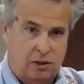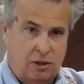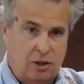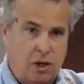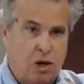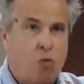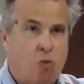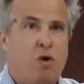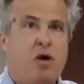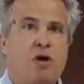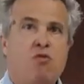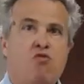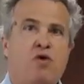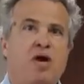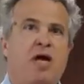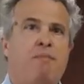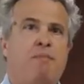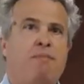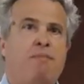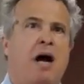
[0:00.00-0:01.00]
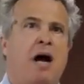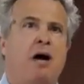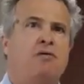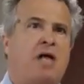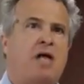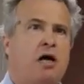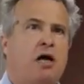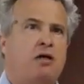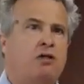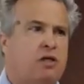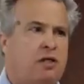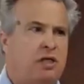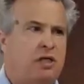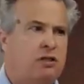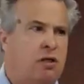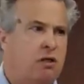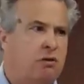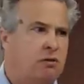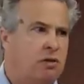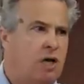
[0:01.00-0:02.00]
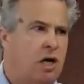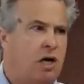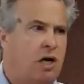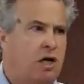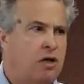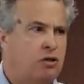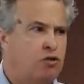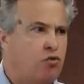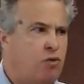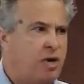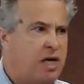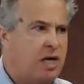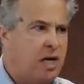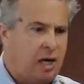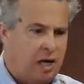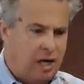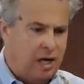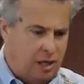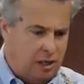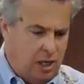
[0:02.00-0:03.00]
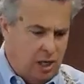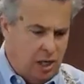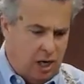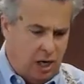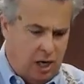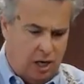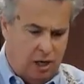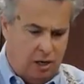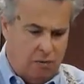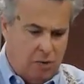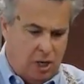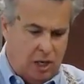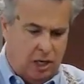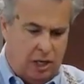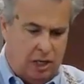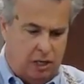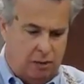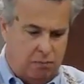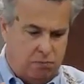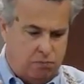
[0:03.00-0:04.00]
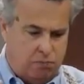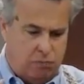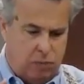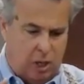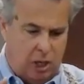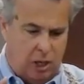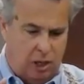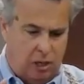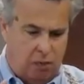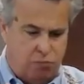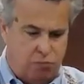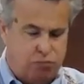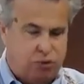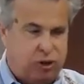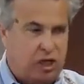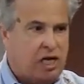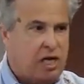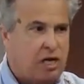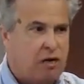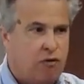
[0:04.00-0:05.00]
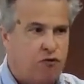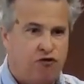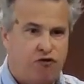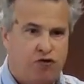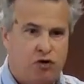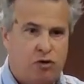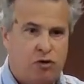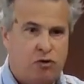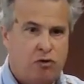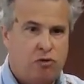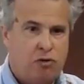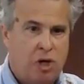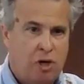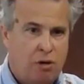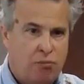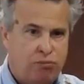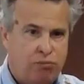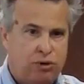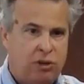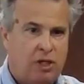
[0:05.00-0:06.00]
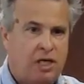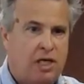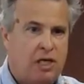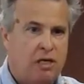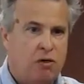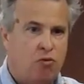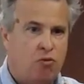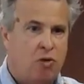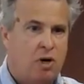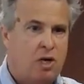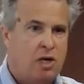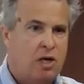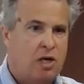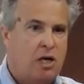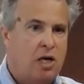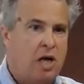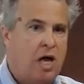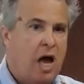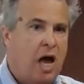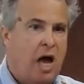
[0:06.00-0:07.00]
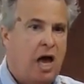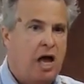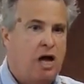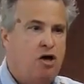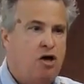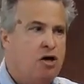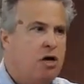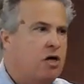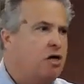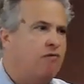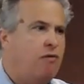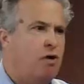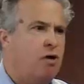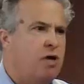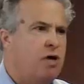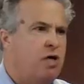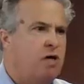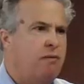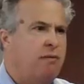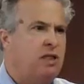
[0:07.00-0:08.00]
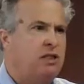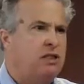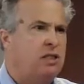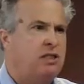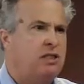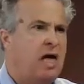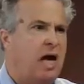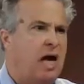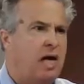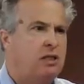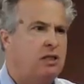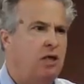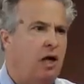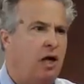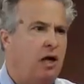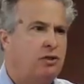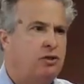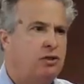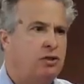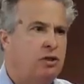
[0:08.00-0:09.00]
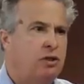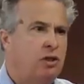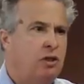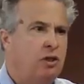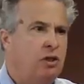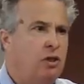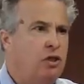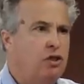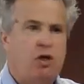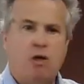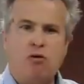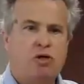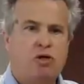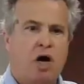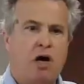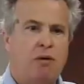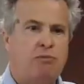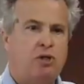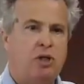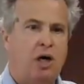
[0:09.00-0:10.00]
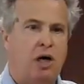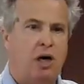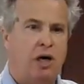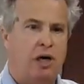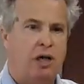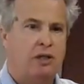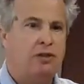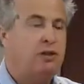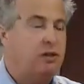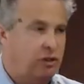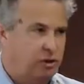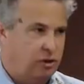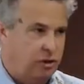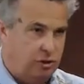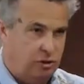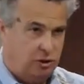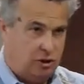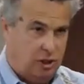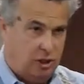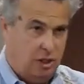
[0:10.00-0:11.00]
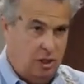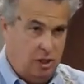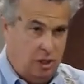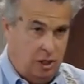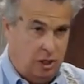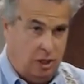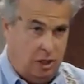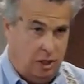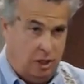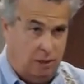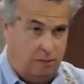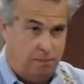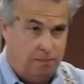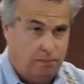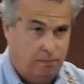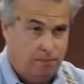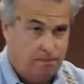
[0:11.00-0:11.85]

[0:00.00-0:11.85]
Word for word: When we bow down to these other gods, we had uh, um, uh, plenty of food, plenty of wine, and none of our enemies attacked us. Don't come to us. This is. Uh, um,